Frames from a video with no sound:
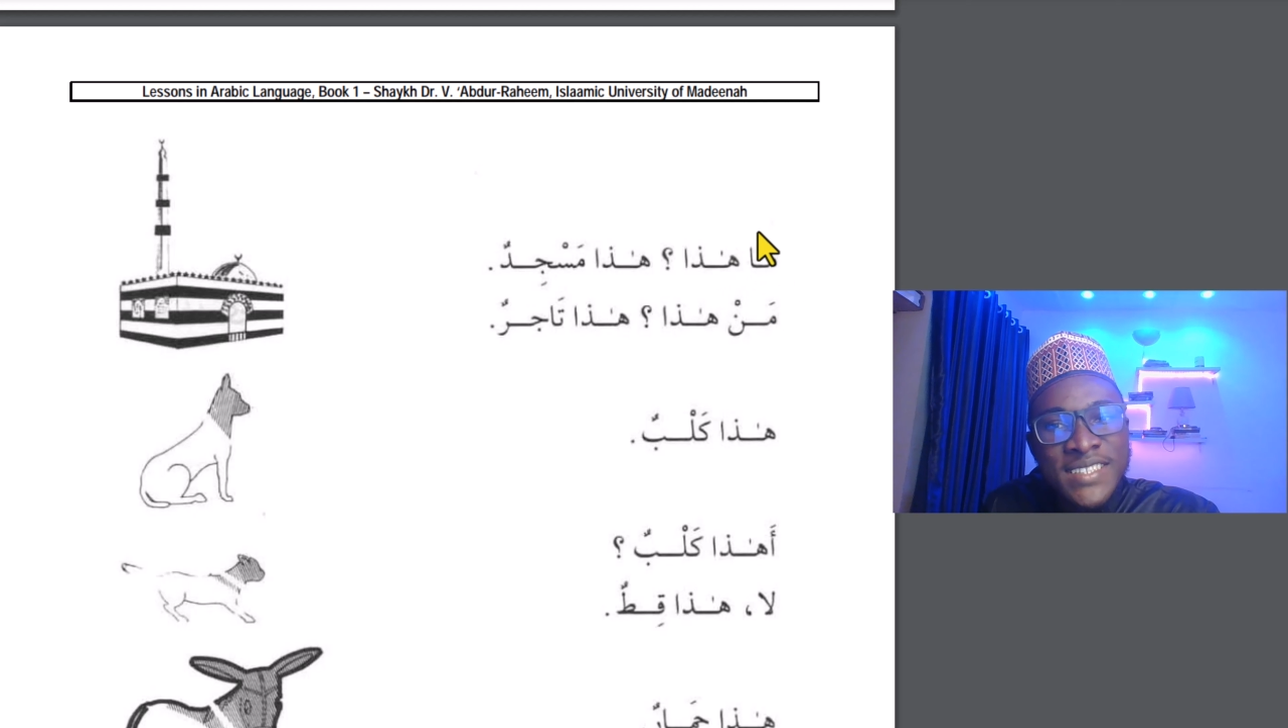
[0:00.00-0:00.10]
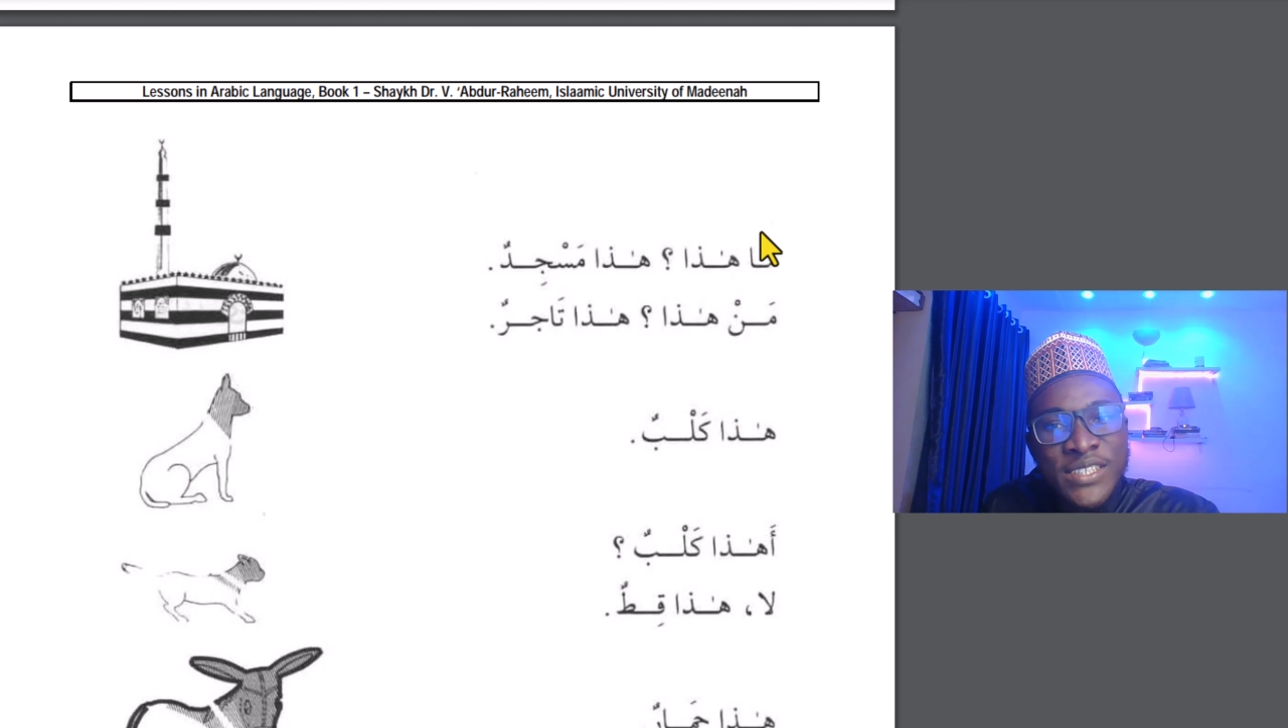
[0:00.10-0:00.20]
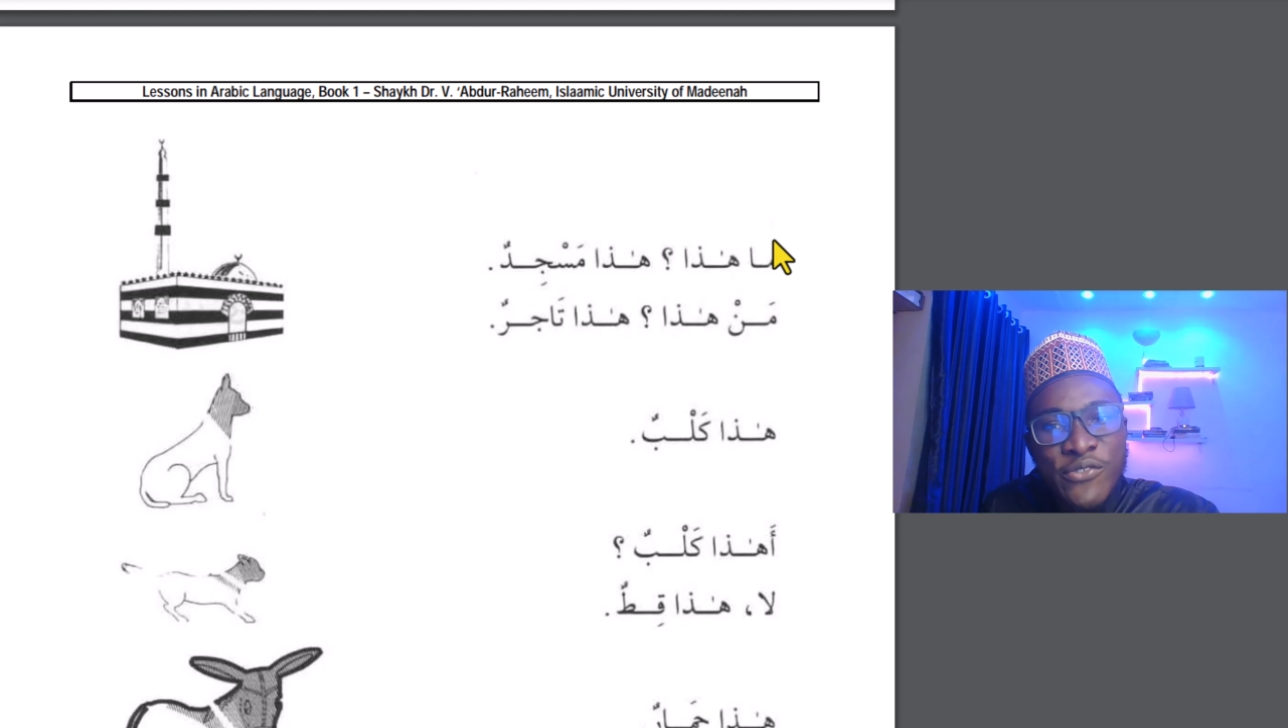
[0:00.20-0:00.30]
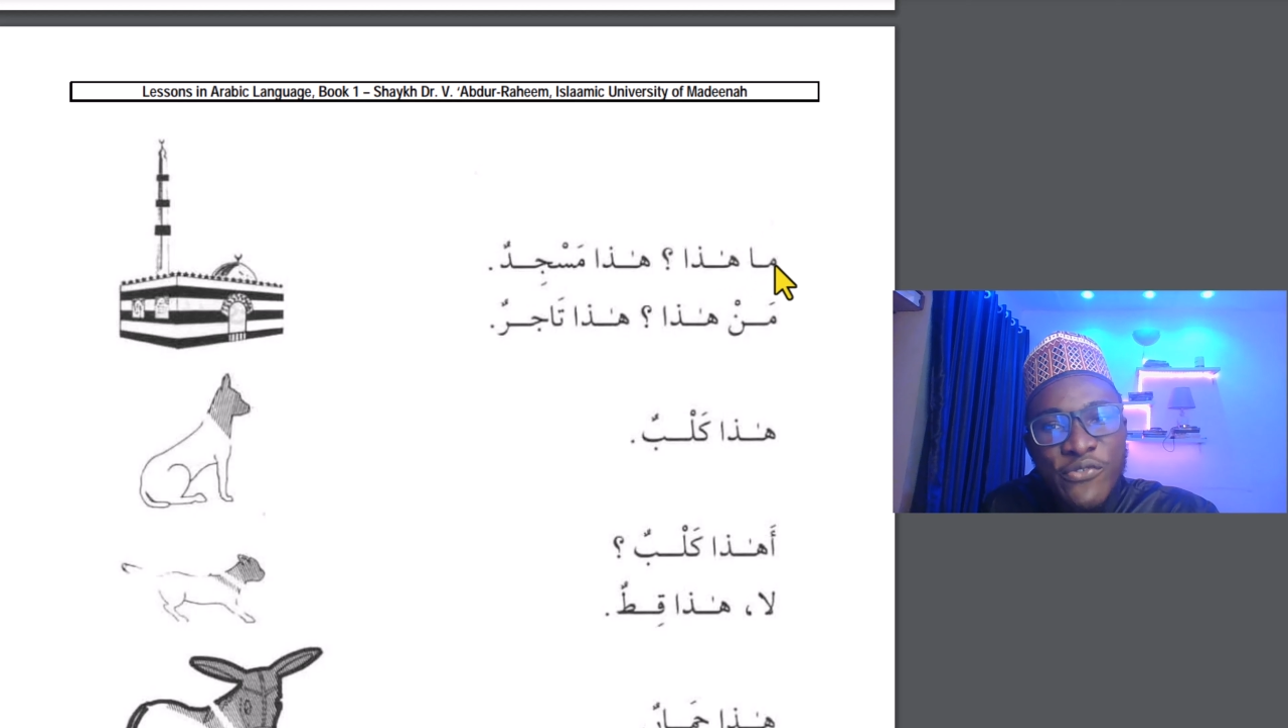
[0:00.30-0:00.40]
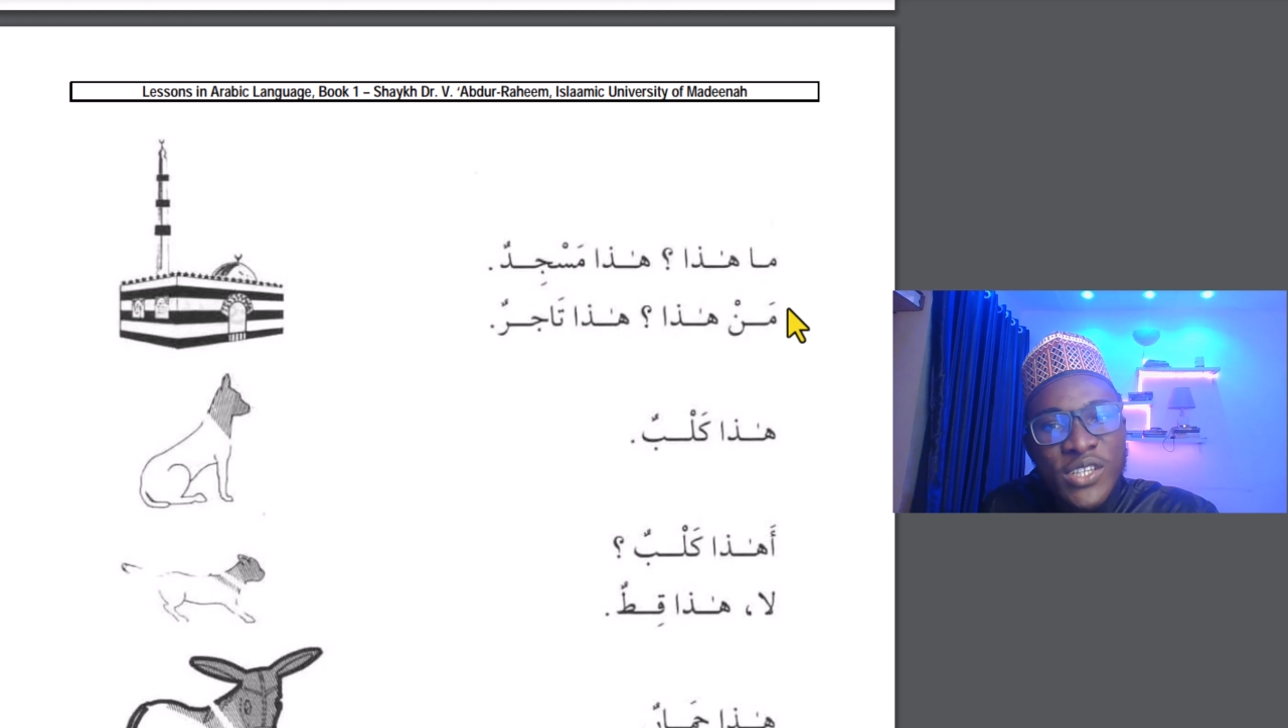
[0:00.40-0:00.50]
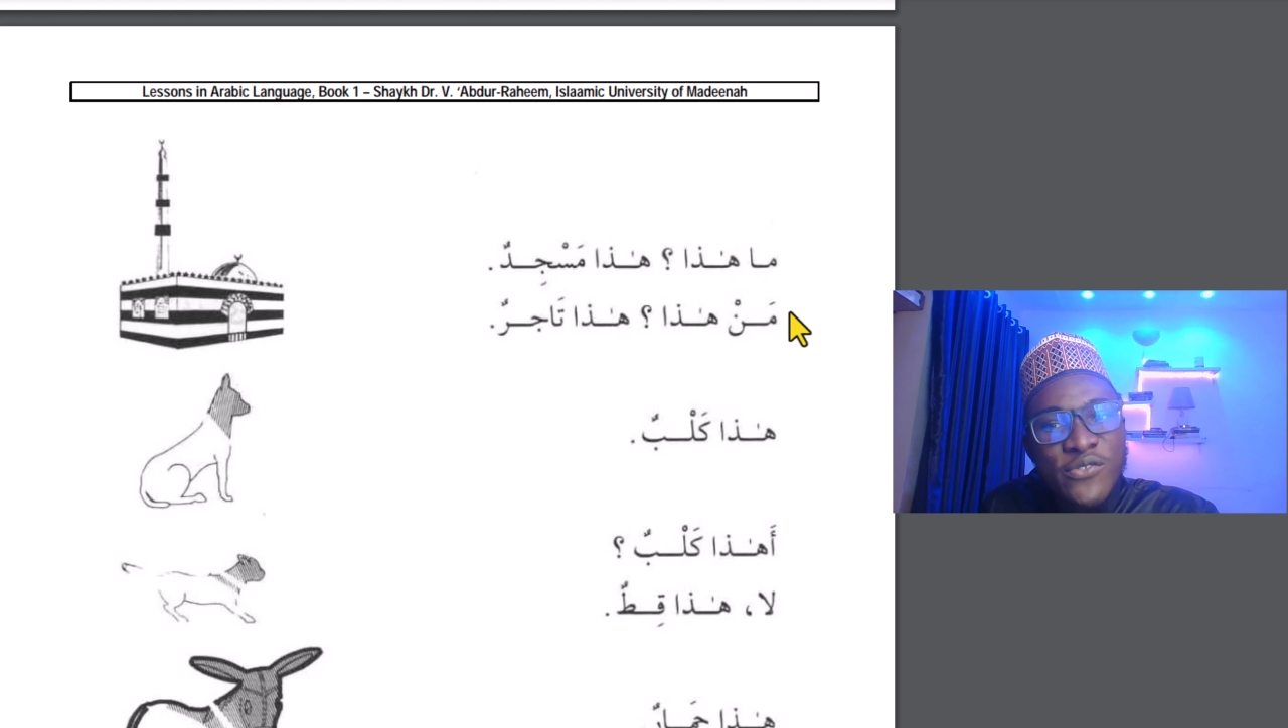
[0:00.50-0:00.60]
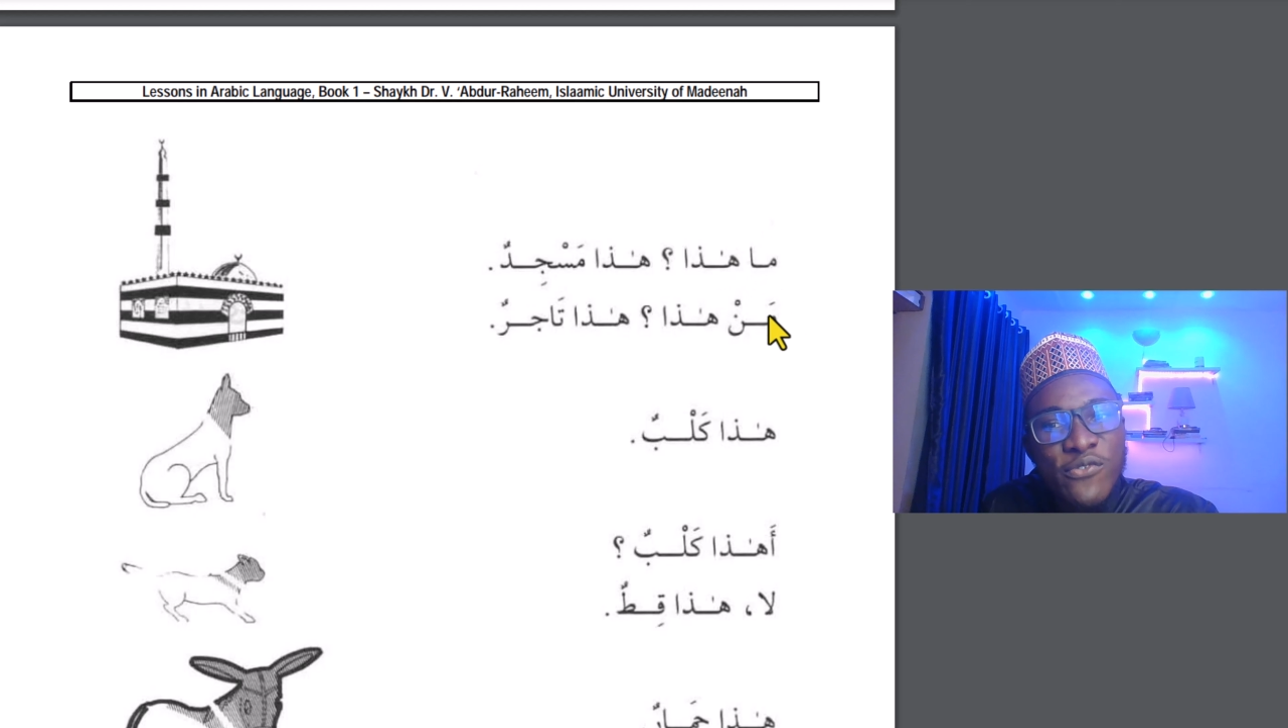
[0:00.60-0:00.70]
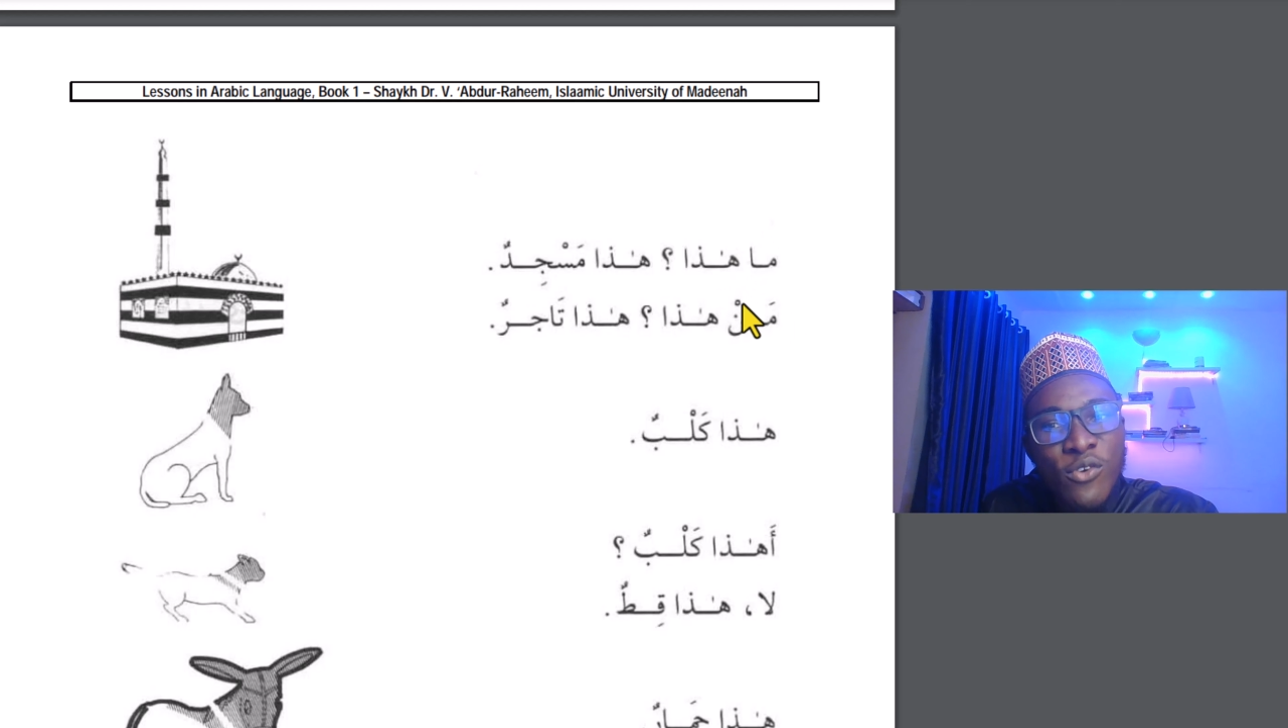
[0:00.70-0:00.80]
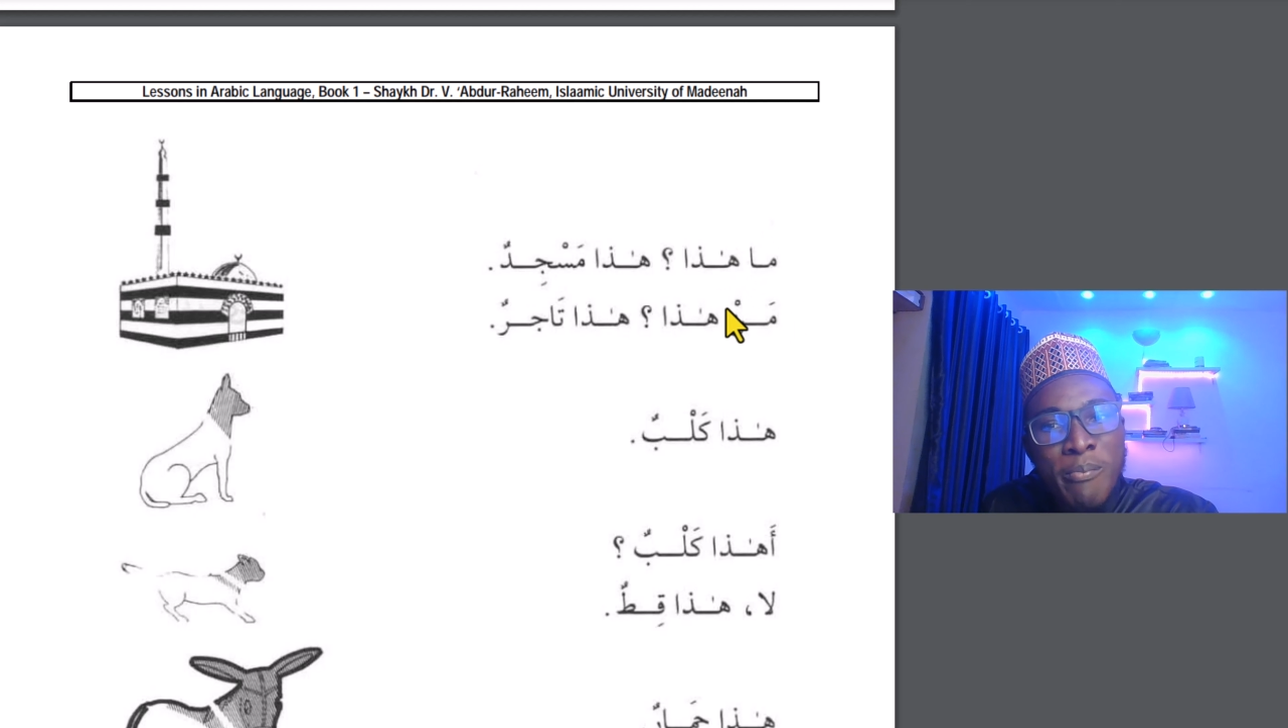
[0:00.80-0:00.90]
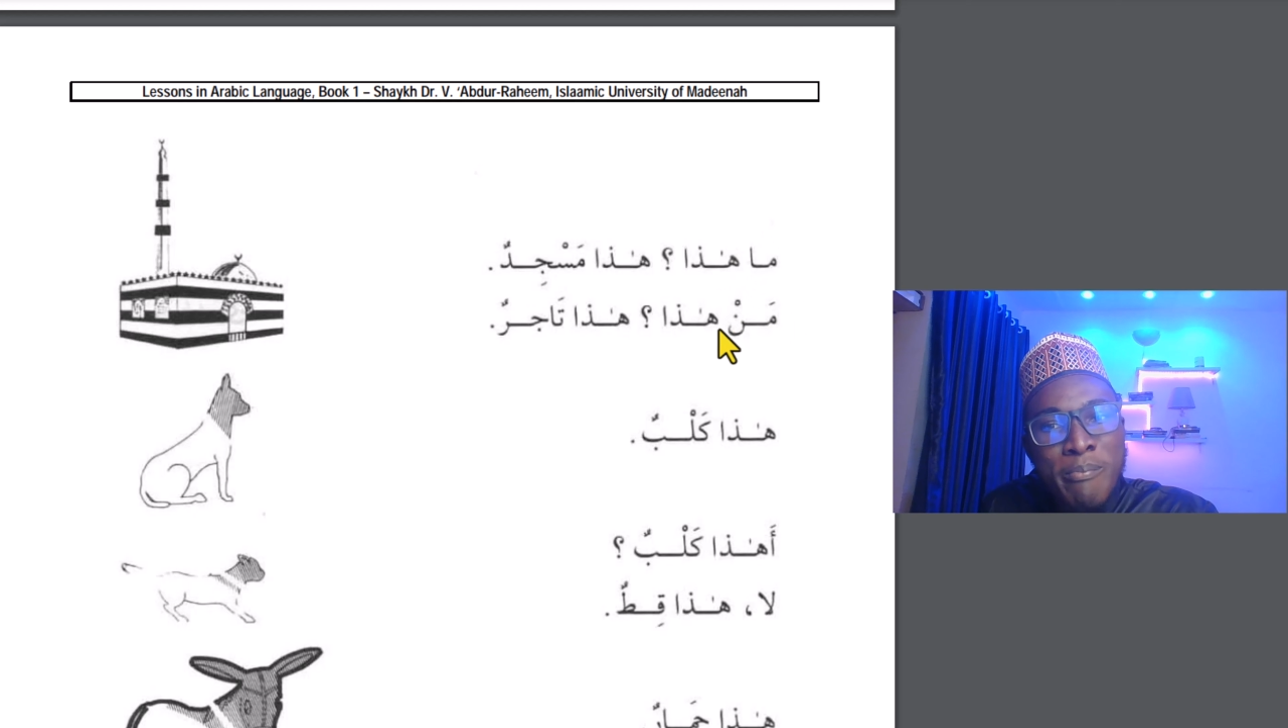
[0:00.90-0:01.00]
different
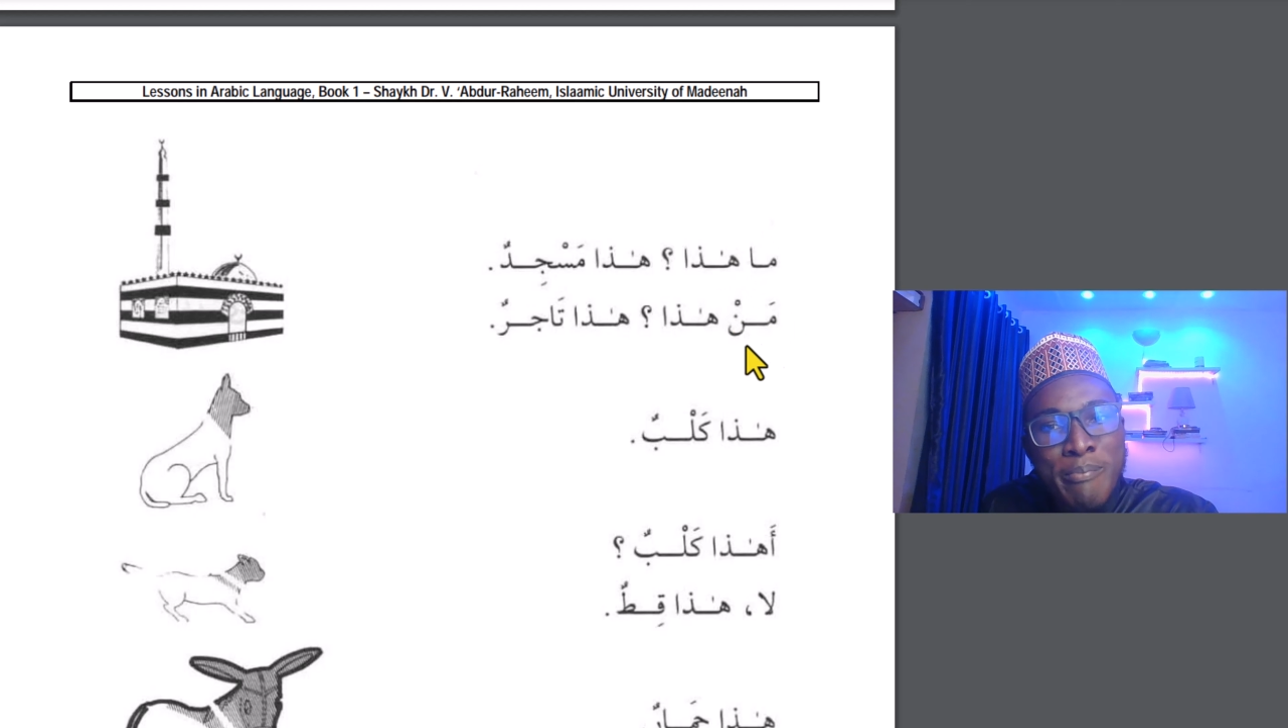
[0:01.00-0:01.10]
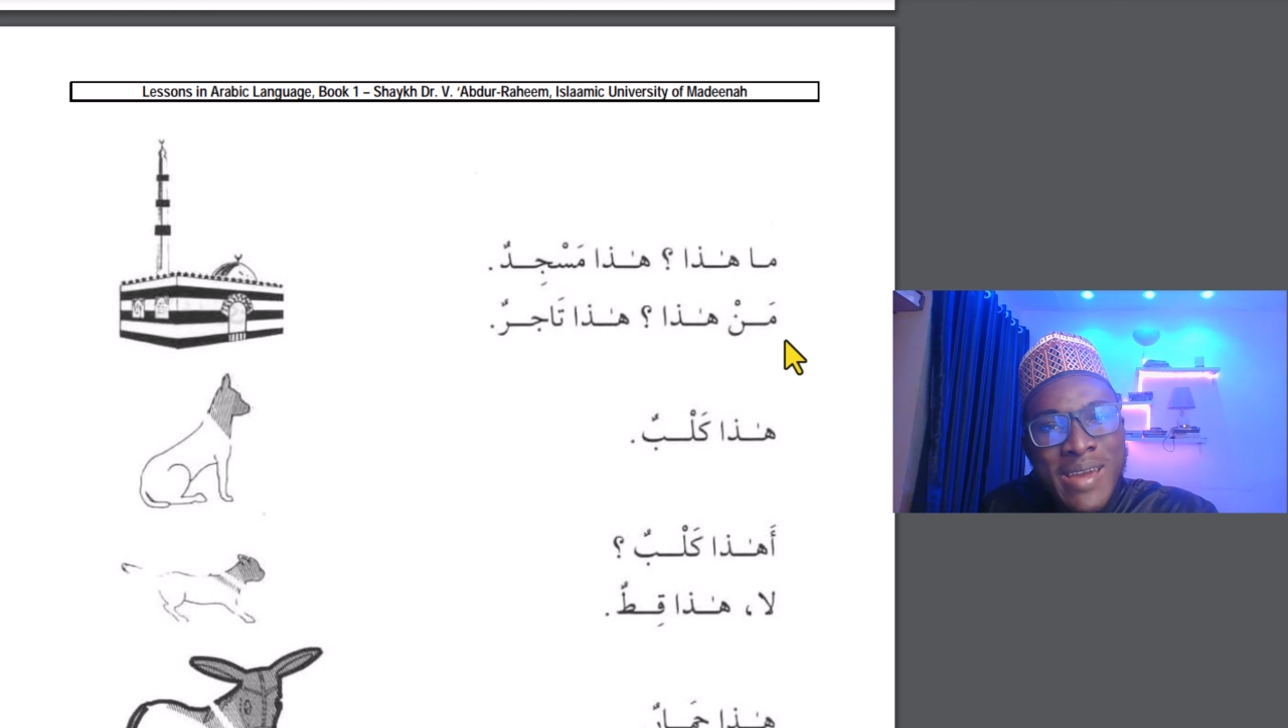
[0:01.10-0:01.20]
from